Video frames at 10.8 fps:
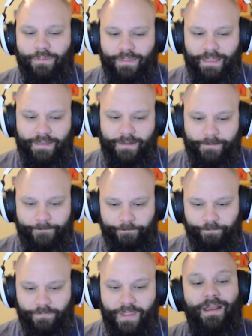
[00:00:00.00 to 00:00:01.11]
think.
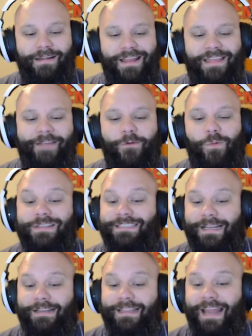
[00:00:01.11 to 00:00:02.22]
Now that everyone's
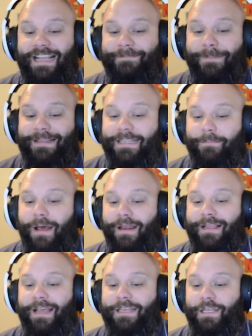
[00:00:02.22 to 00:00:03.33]
settled in, I expected
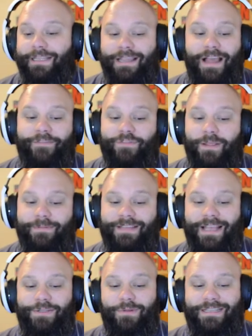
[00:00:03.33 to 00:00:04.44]
Monika to kick off some
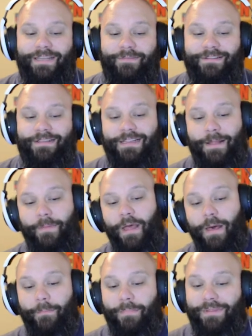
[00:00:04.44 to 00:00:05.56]
scheduled activities in the club.
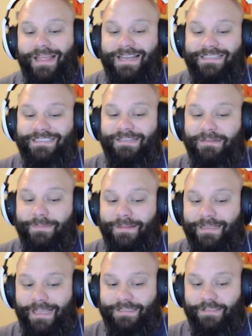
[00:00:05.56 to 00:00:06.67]
Well, that doesn't seem to be
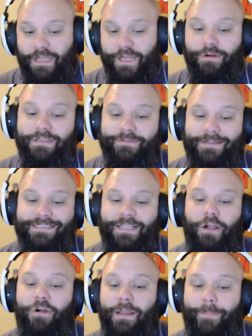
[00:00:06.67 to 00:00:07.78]
the case. Yuri's face is
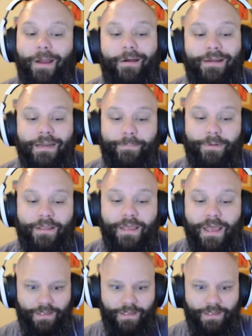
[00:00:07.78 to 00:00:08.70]
already buried in a book.